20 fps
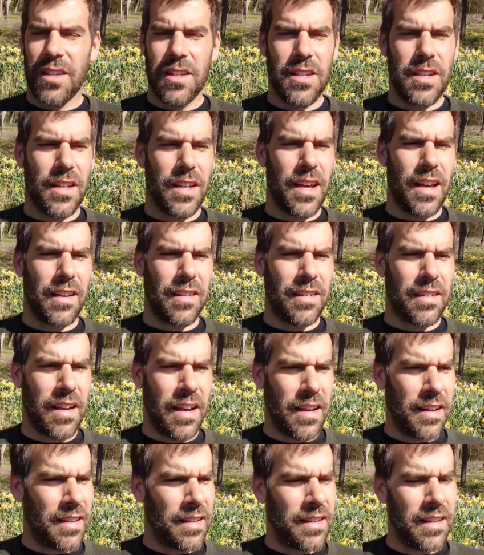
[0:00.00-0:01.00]
And you get
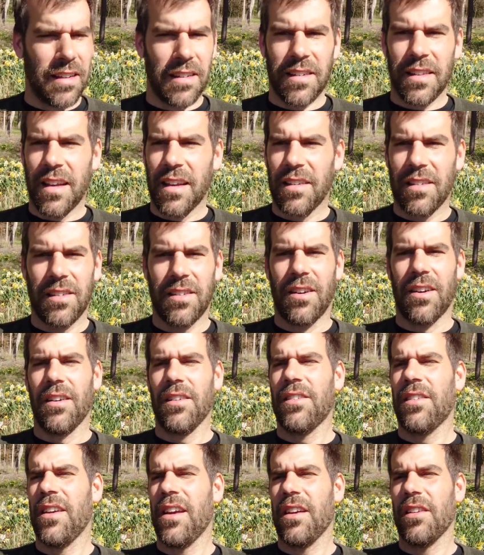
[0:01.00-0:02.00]
scientists that
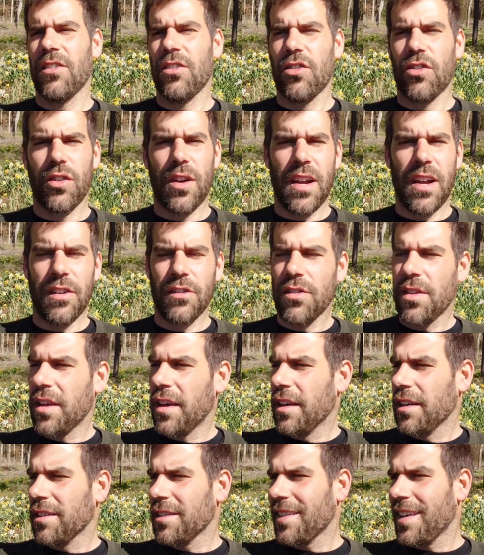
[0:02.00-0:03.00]
start saying strange
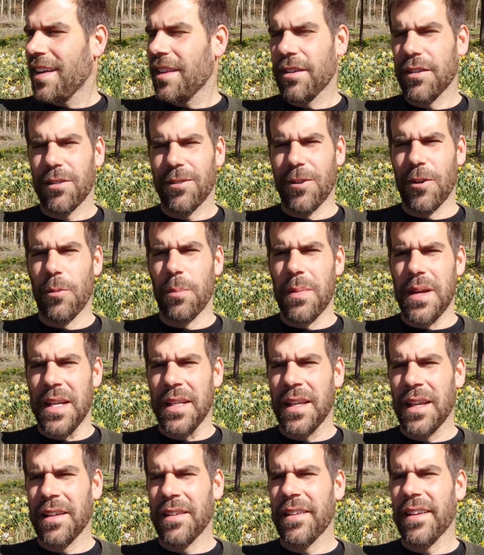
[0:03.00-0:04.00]
things, that there's no
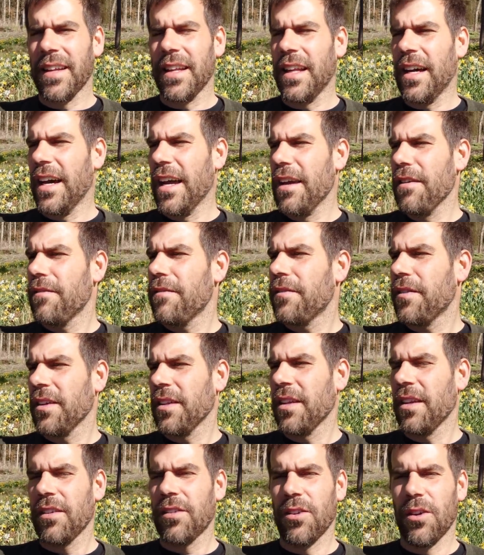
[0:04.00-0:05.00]
meaning to life,
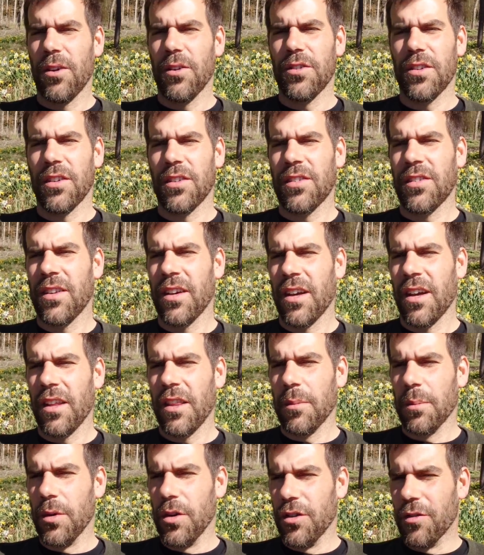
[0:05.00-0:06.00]
and it's all just
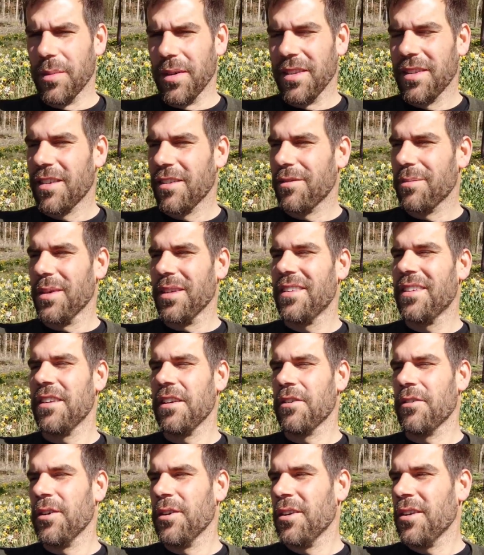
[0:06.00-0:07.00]
the movement of
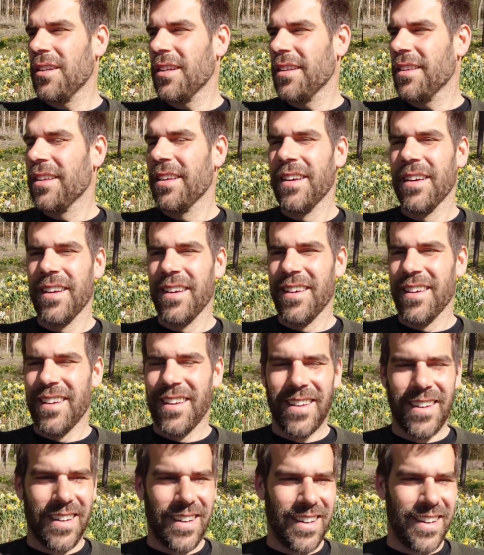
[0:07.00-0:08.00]
material. And
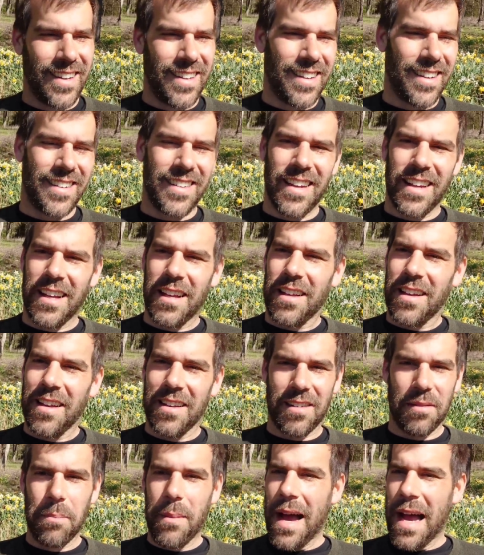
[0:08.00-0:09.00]
they're saying
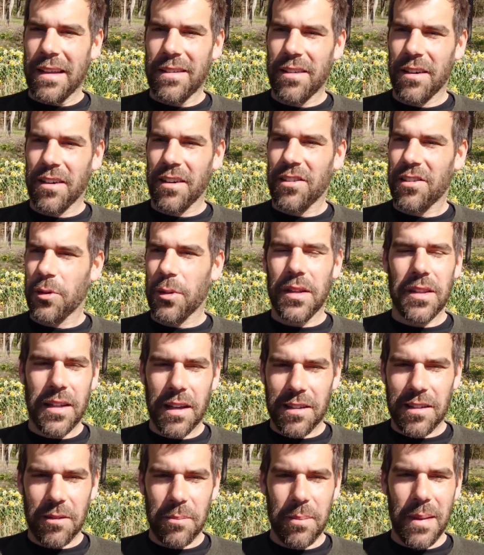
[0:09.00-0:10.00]
it's matter, so it
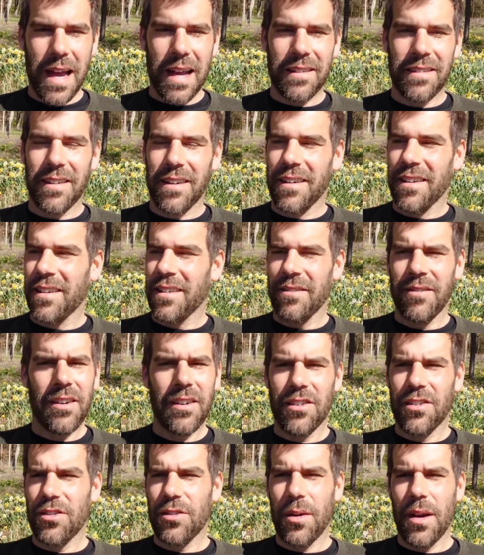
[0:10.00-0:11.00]
doesn't matter.
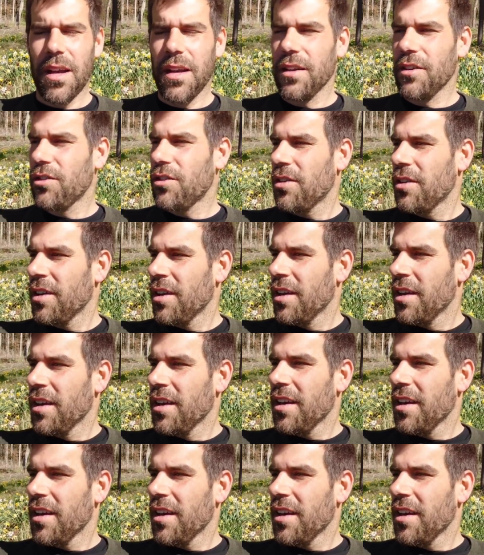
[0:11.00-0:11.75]
Very strange.